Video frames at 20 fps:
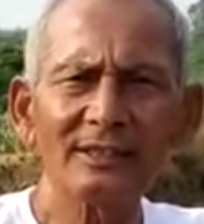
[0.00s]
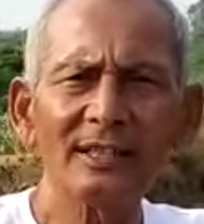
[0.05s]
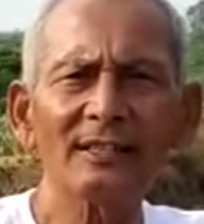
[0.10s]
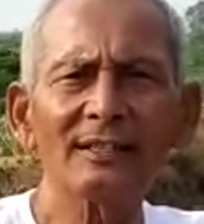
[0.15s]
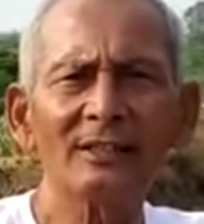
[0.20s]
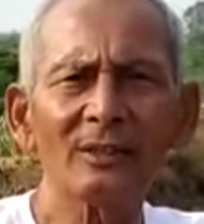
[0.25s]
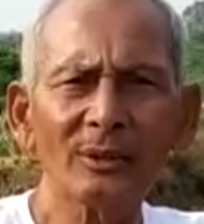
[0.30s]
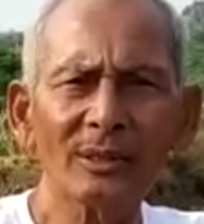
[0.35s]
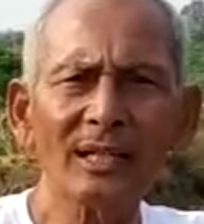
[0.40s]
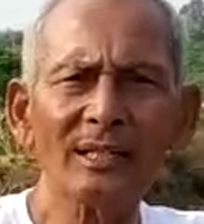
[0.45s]
Yes,
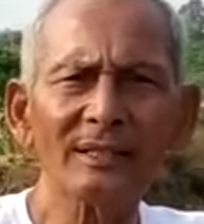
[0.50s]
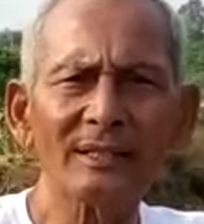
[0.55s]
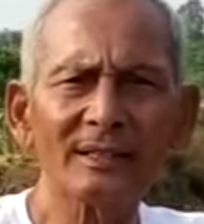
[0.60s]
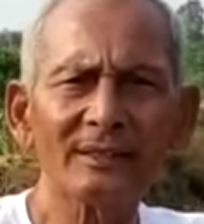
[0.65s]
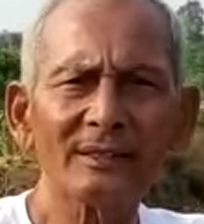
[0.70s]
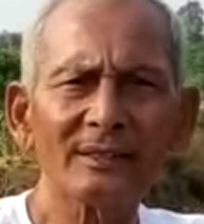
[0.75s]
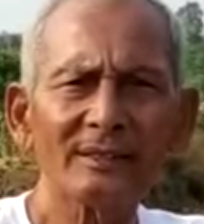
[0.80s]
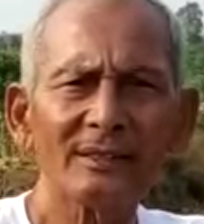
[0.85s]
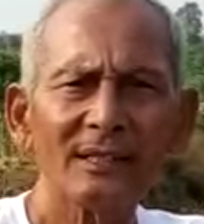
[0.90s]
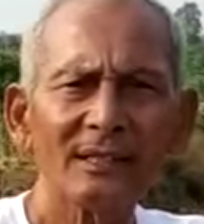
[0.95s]
sir, you can
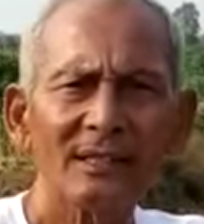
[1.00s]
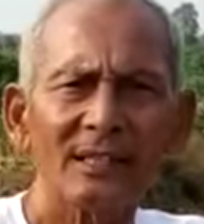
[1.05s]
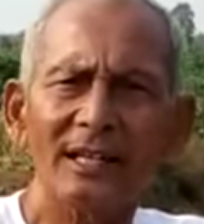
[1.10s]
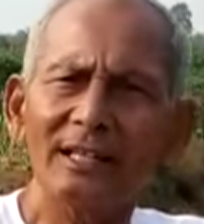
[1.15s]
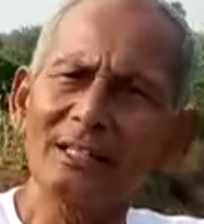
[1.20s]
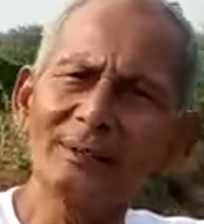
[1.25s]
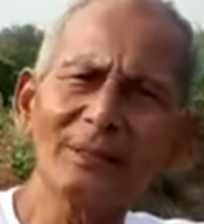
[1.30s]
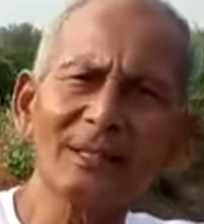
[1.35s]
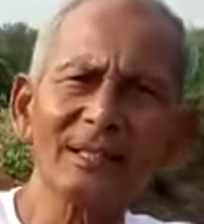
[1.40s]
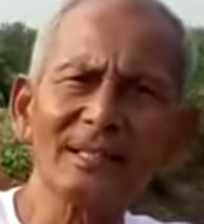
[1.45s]
get it.
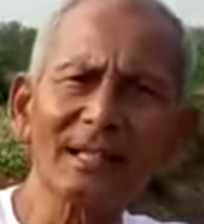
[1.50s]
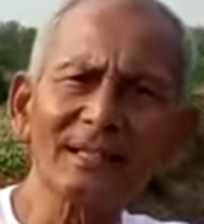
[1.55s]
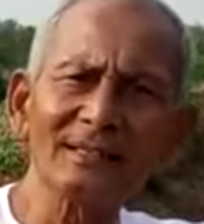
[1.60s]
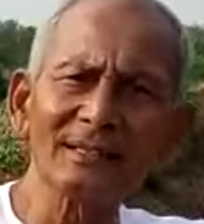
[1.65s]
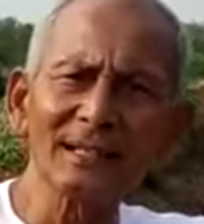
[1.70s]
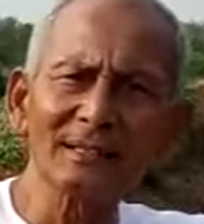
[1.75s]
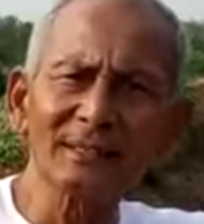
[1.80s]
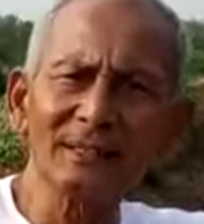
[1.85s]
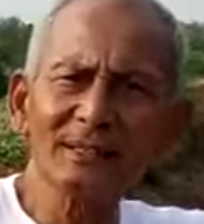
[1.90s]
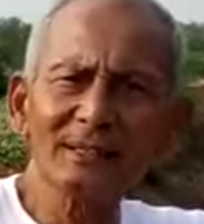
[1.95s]
Anybody
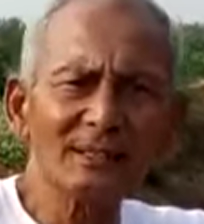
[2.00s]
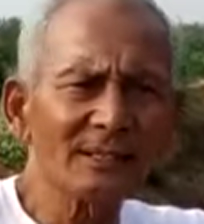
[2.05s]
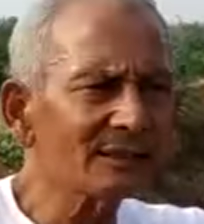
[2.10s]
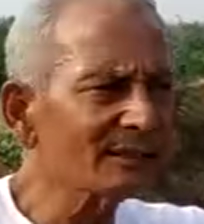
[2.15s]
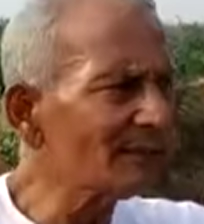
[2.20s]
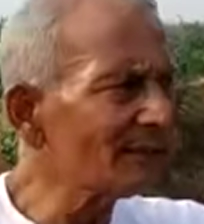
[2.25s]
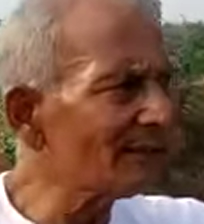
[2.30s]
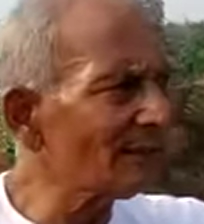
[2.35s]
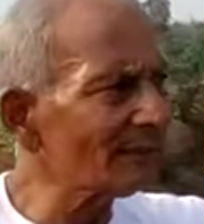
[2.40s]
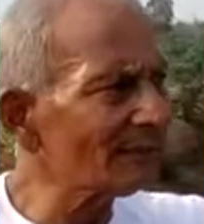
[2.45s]
can get it?
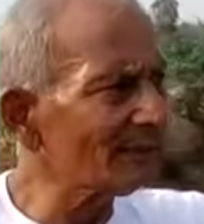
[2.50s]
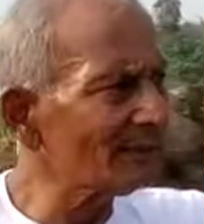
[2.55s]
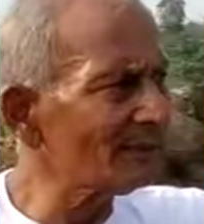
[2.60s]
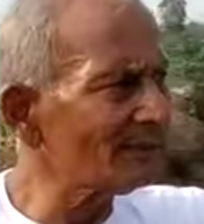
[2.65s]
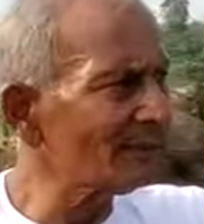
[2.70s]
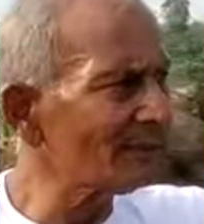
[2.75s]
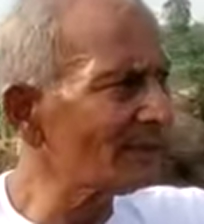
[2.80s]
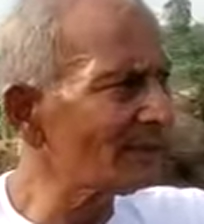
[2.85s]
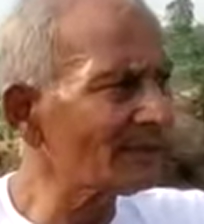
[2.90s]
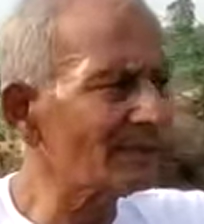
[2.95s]
He said, yes,
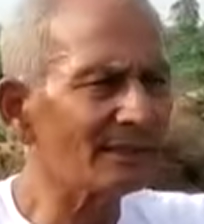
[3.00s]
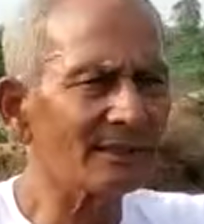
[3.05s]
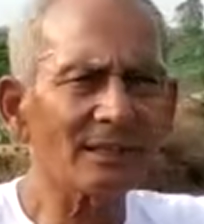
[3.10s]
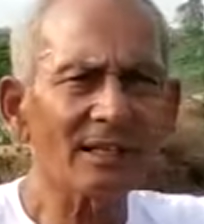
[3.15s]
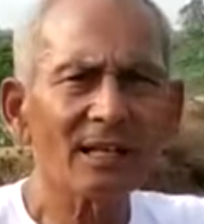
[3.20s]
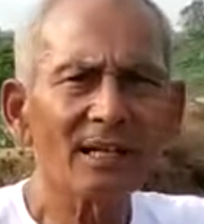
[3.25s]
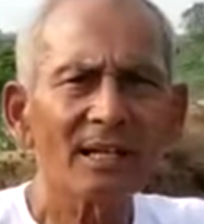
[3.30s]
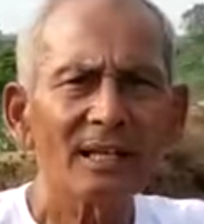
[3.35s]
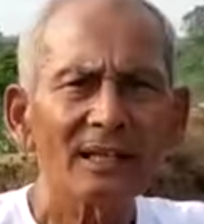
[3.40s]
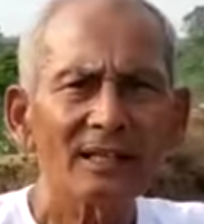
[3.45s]
anybody can get
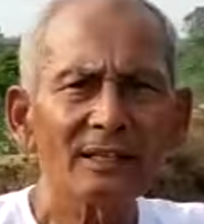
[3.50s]
it.